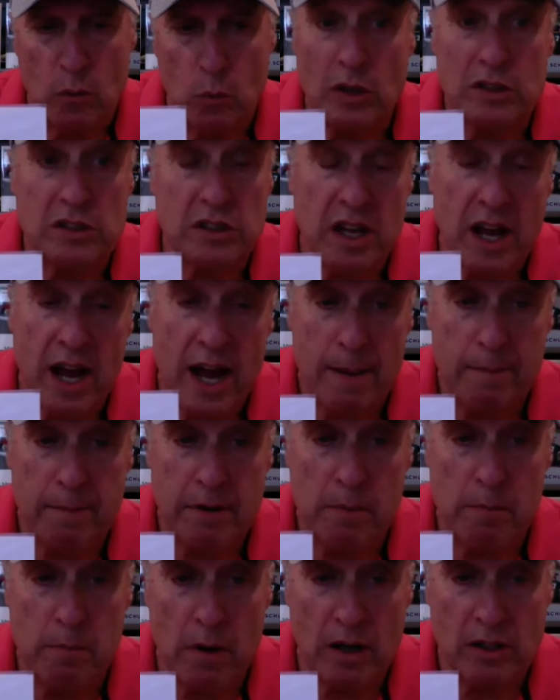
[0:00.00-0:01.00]
What's common
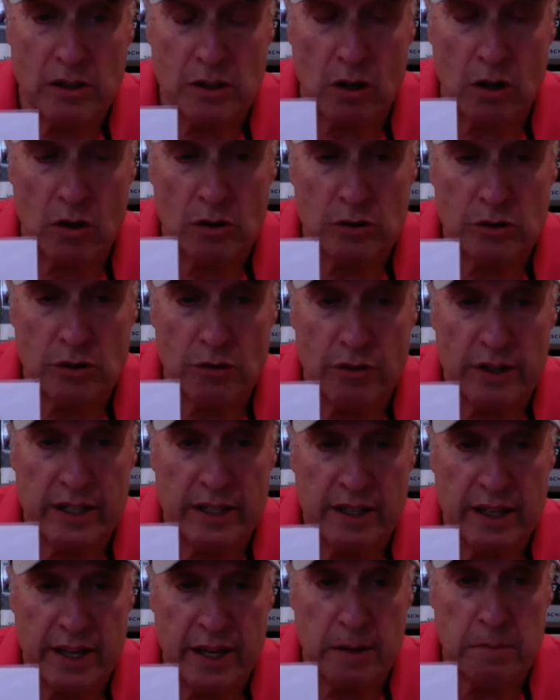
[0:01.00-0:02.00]
amongst those three
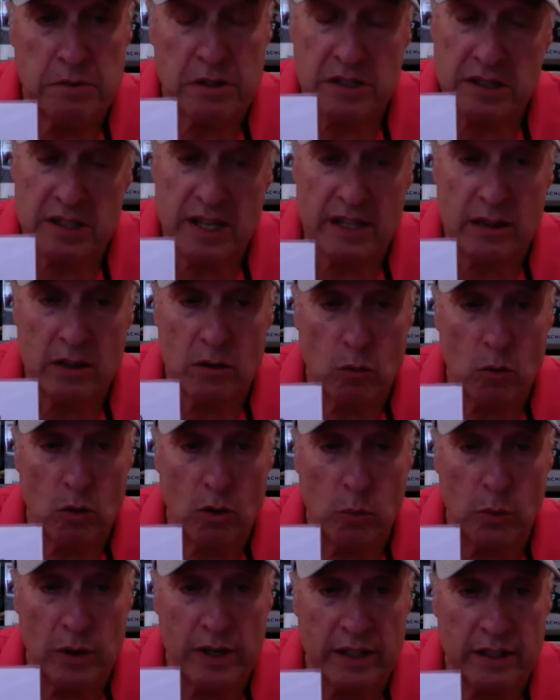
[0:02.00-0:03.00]
teams is that they're
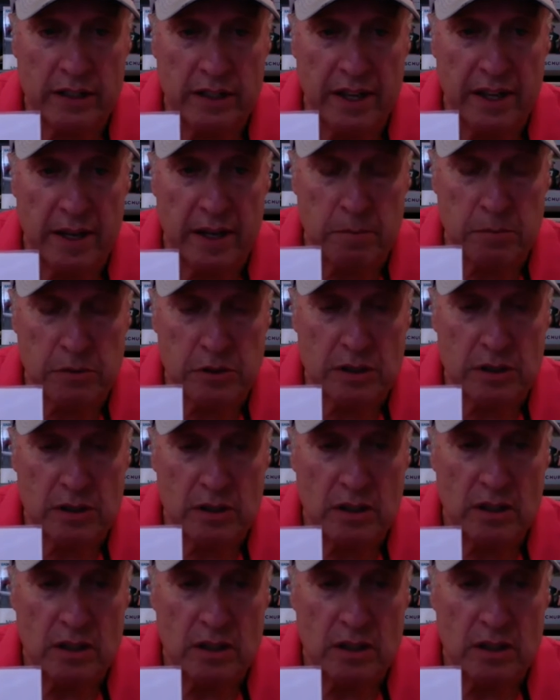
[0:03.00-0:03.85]
all winning teams.